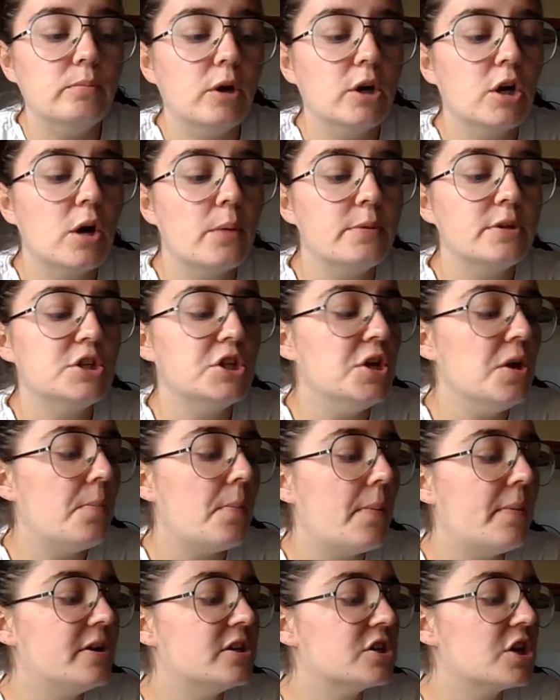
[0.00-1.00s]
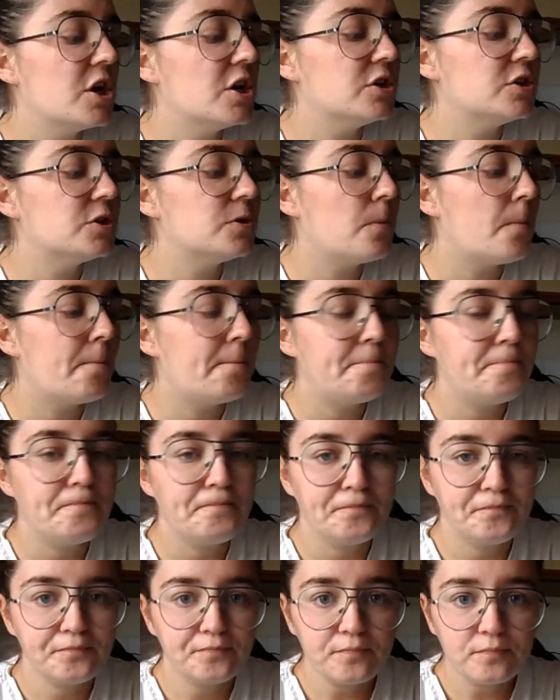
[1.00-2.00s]
with my cup of tea and my biscuits,
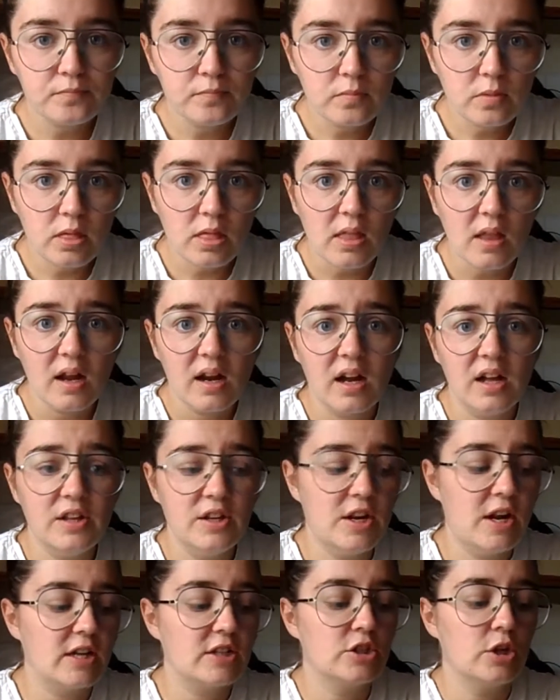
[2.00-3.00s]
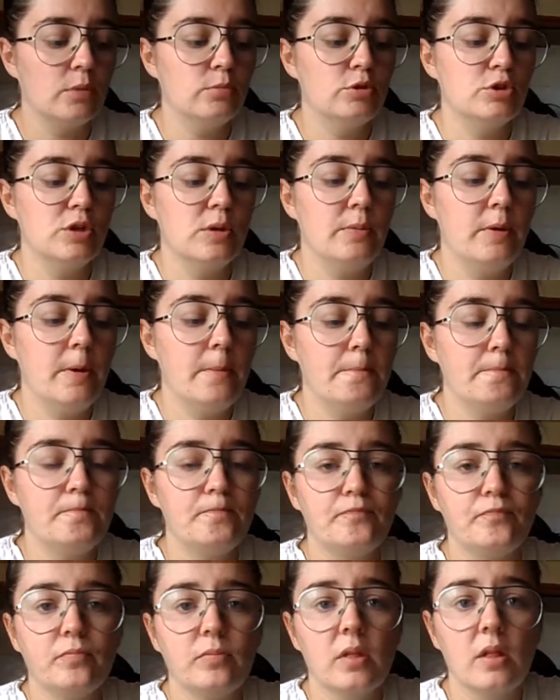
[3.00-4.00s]
and the next time you see me,
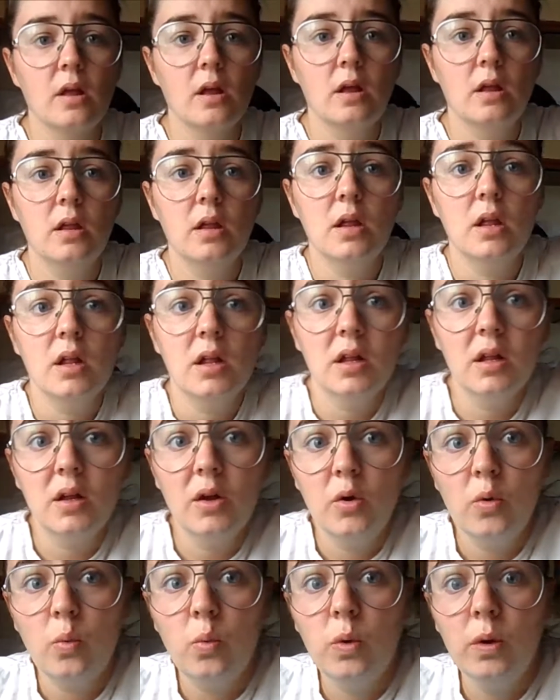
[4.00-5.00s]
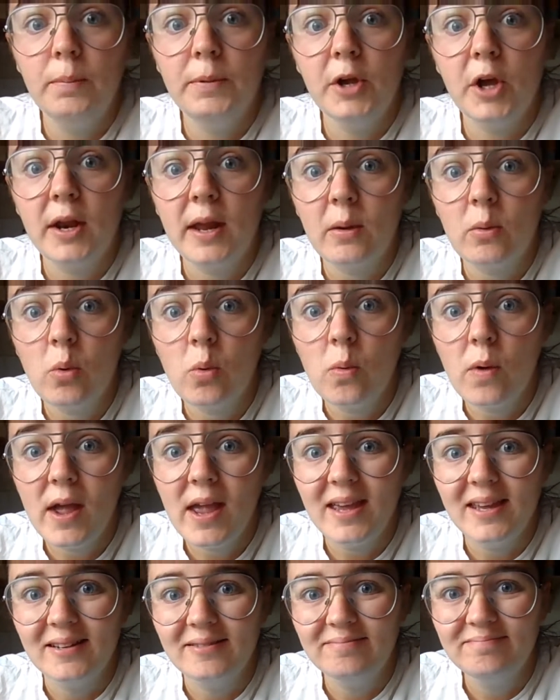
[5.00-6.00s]
we'll be on our
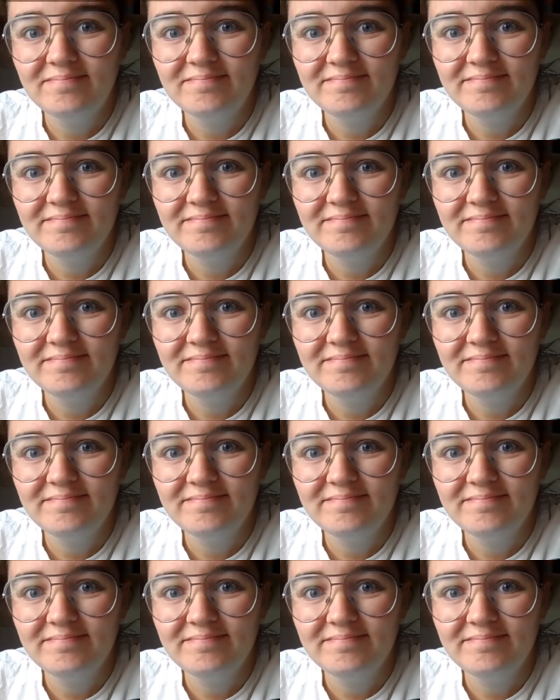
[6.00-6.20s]
way.